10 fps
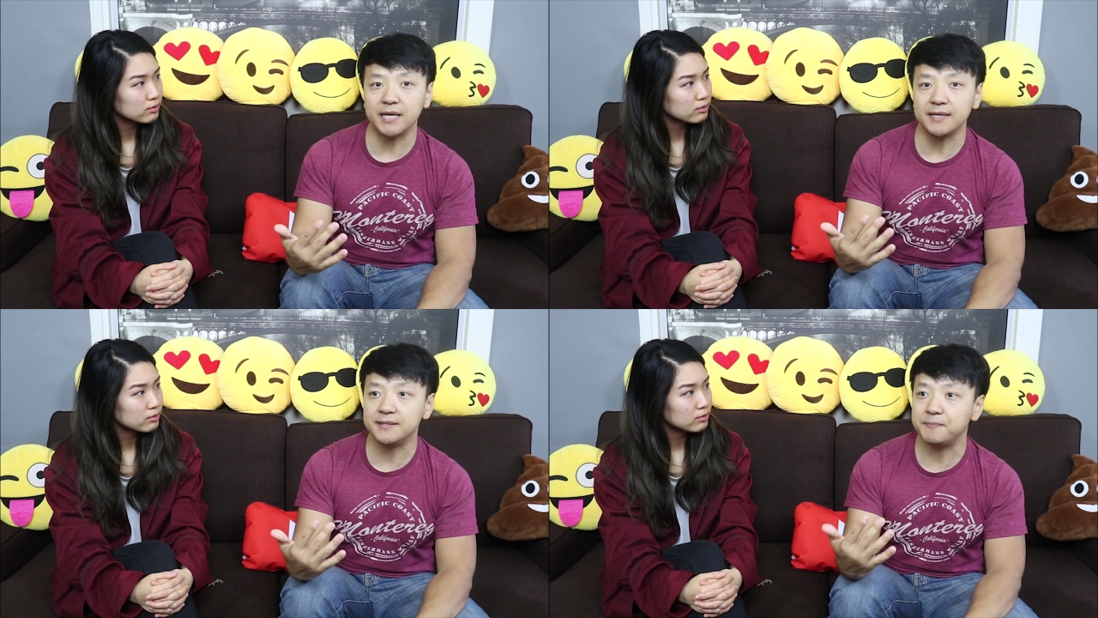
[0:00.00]

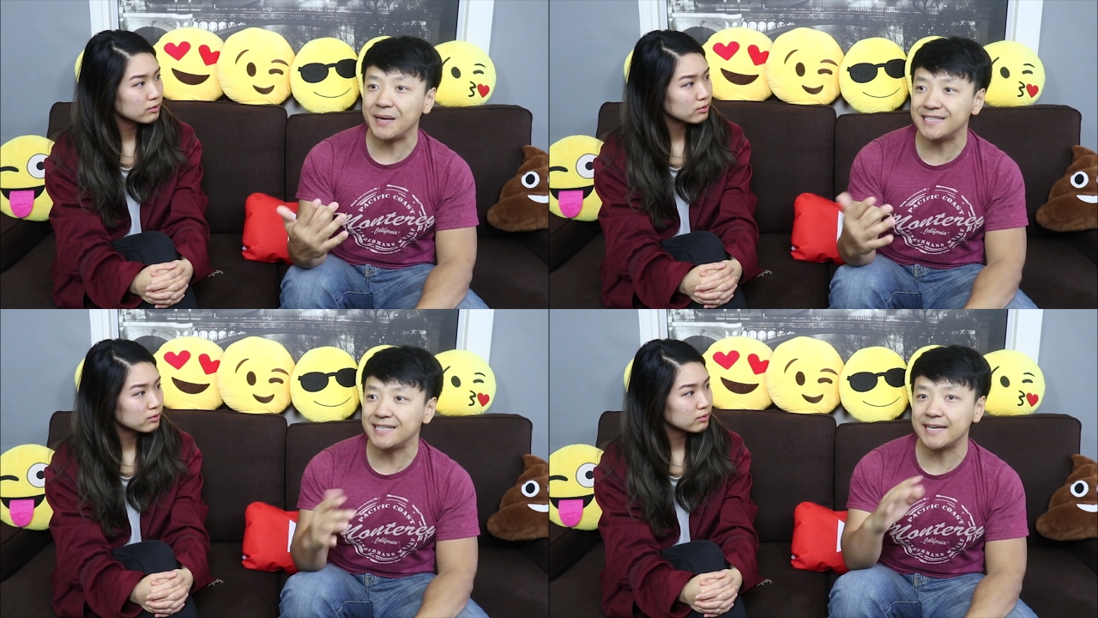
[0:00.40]
Speaker 1: he
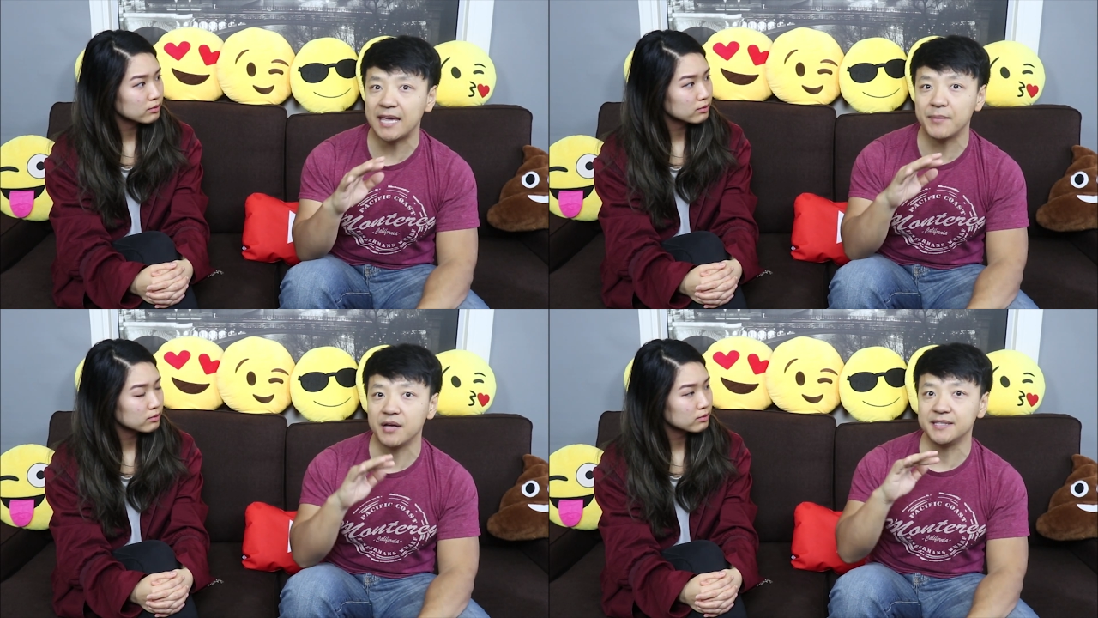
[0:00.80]
basically
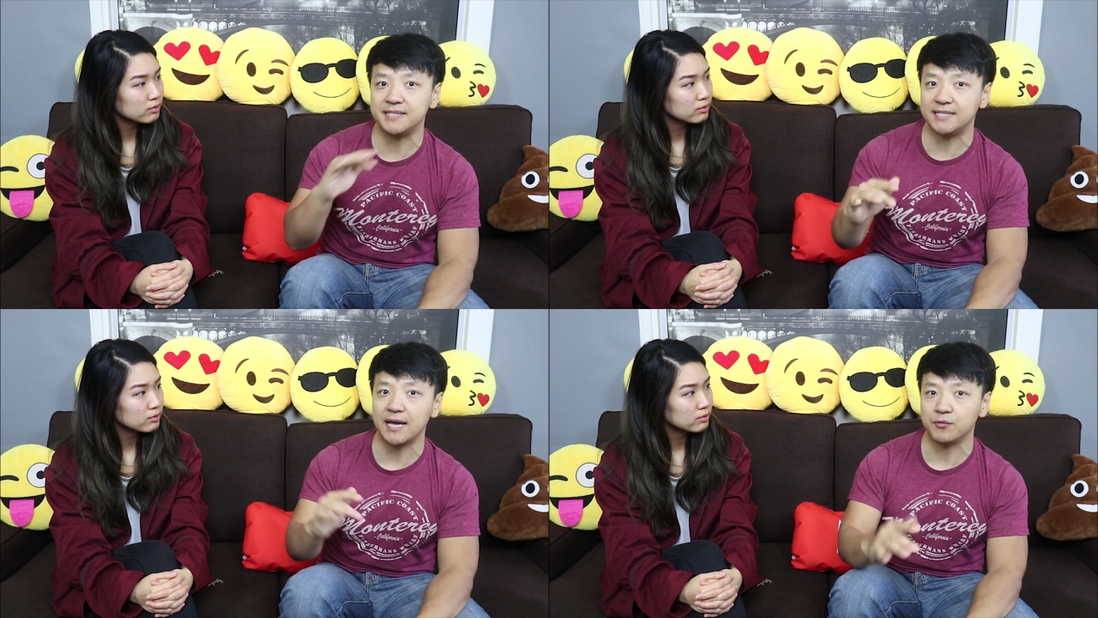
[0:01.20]
came out and
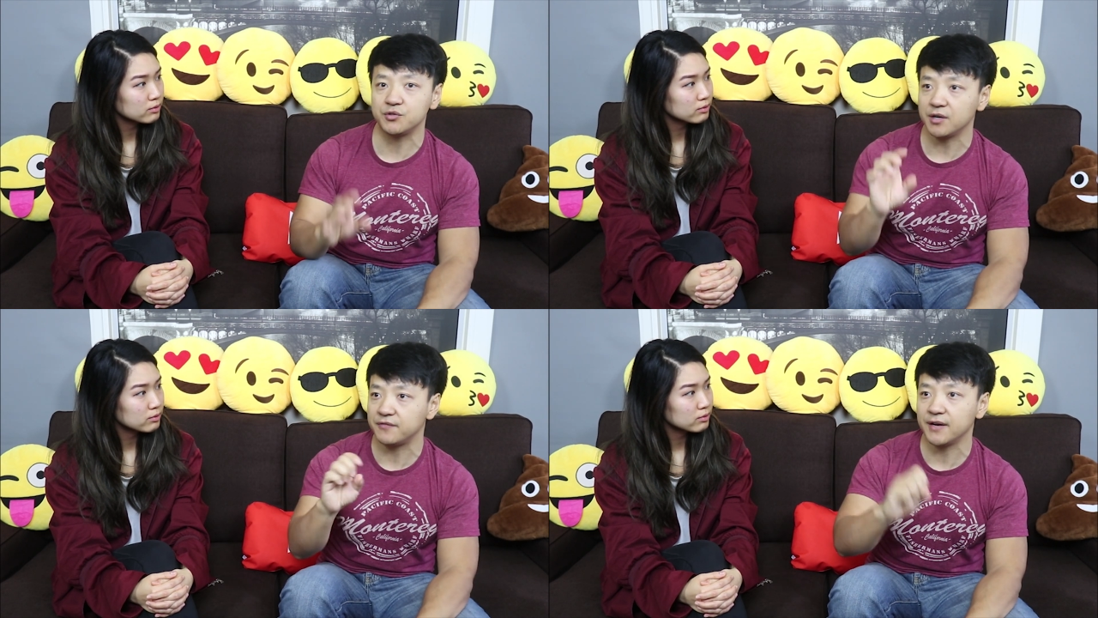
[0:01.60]
said, we'll
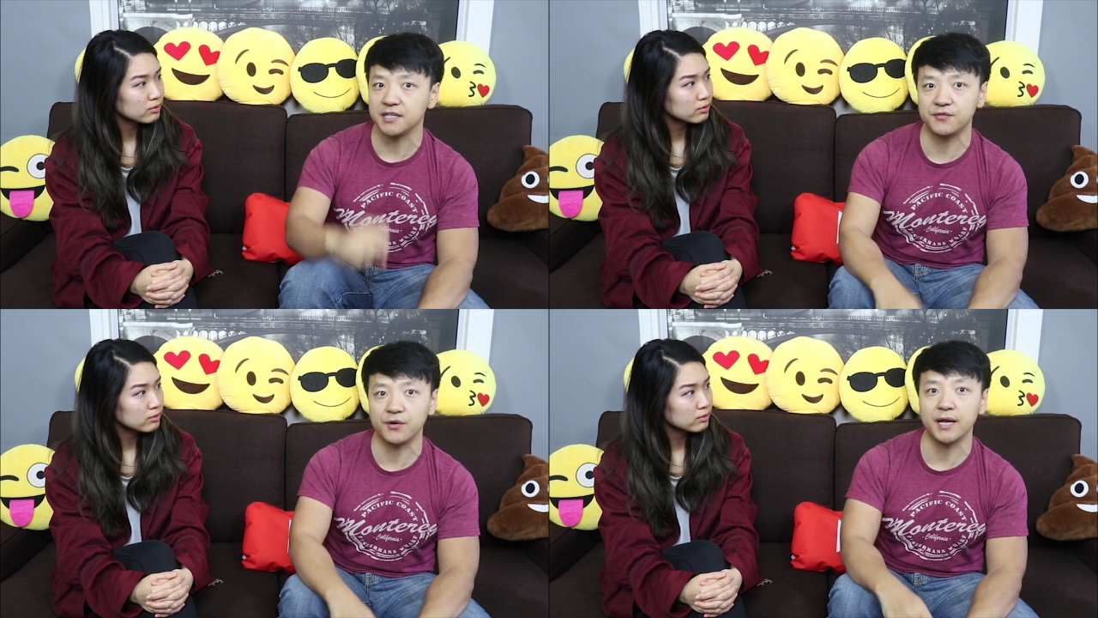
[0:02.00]
try to find
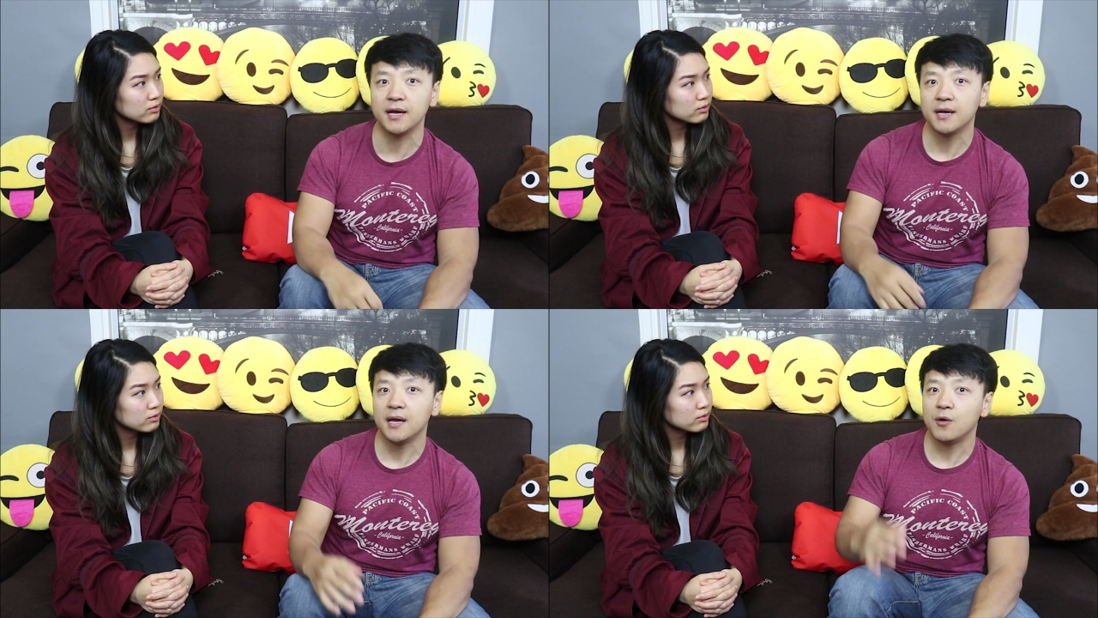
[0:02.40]
this for you.
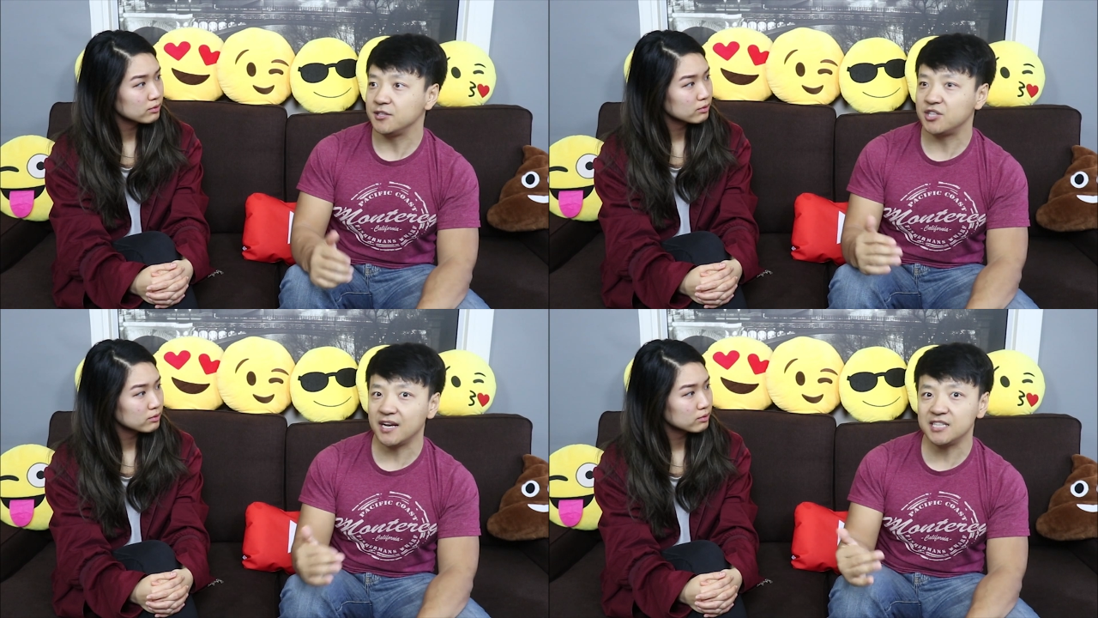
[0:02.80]
The
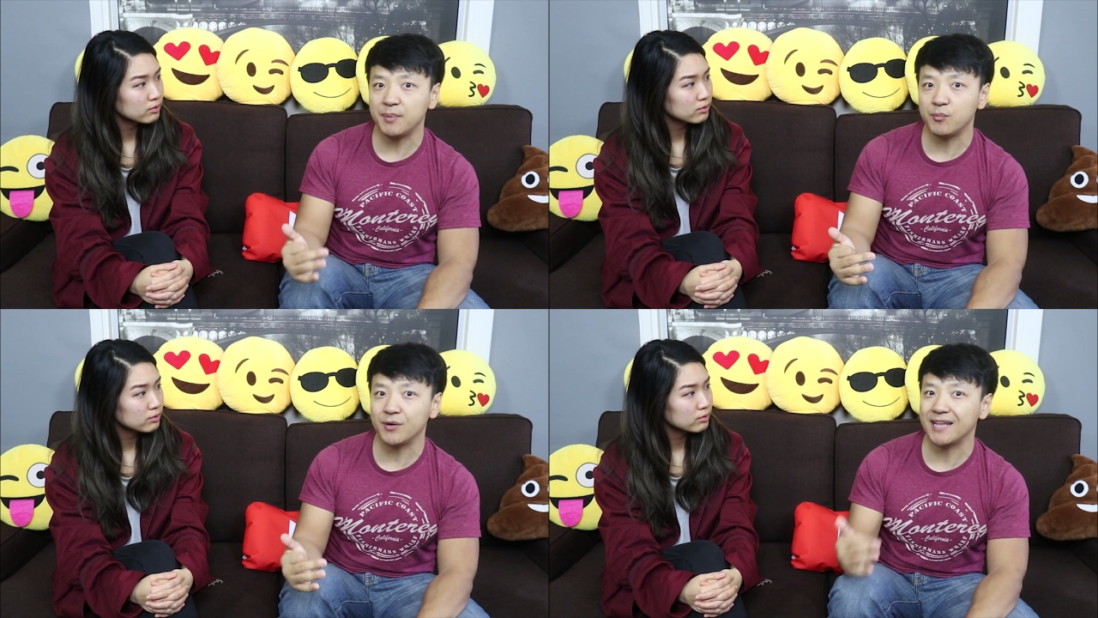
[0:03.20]
Chinese
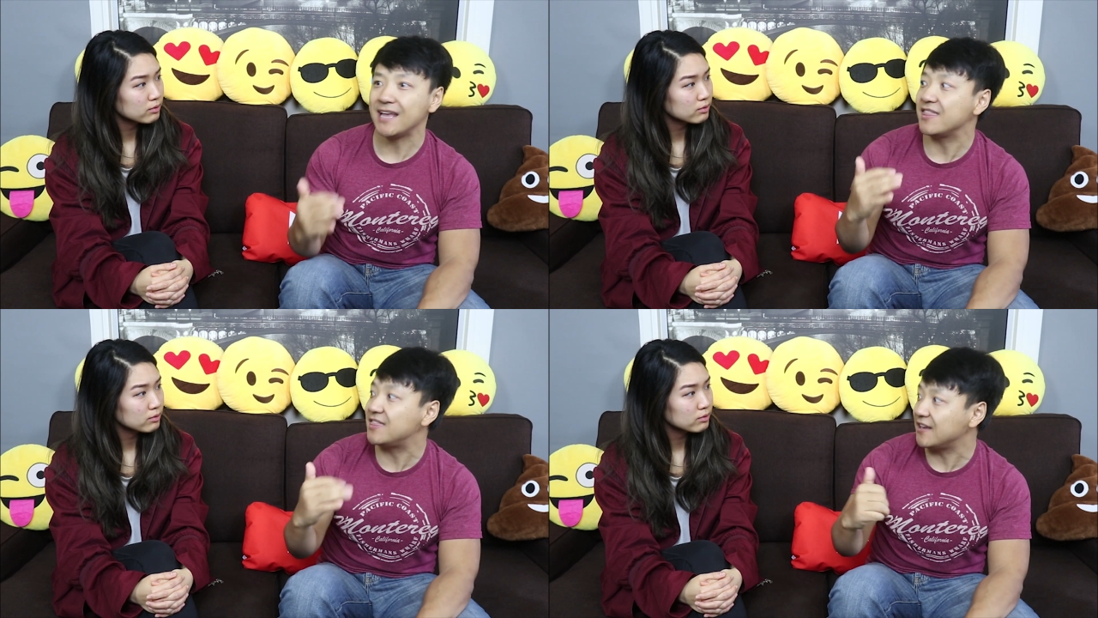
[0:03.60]
people
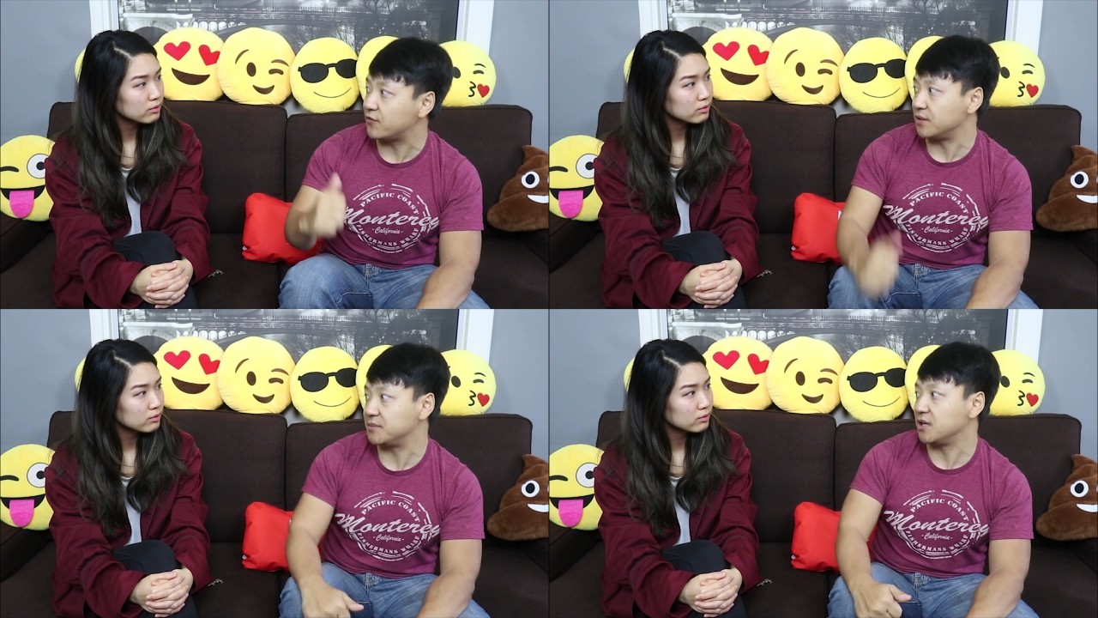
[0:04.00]
cannot think
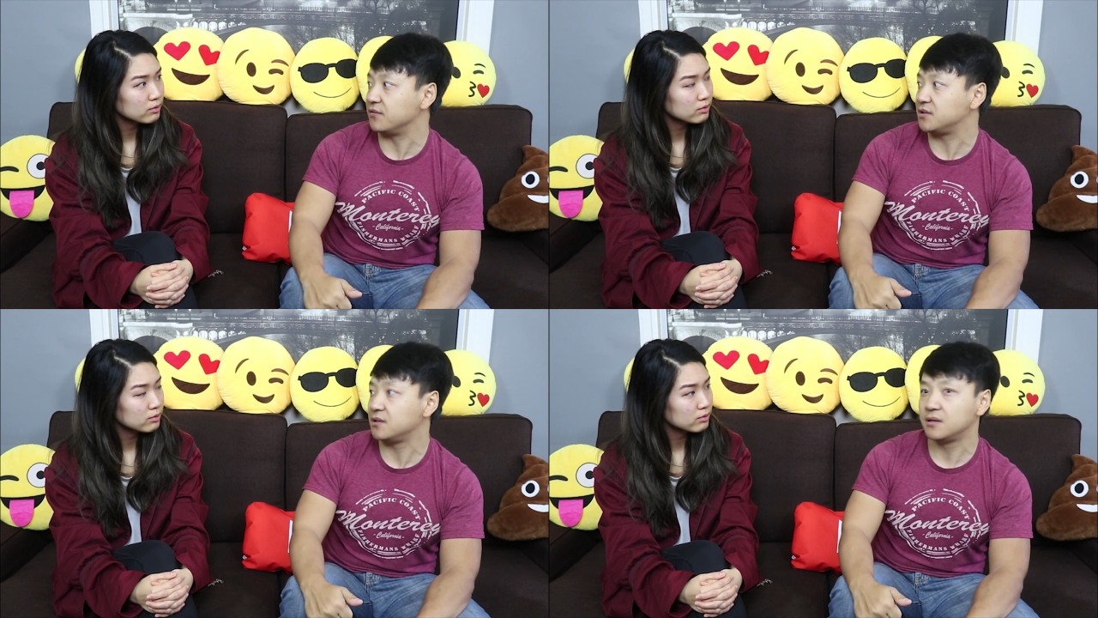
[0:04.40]
for themselves,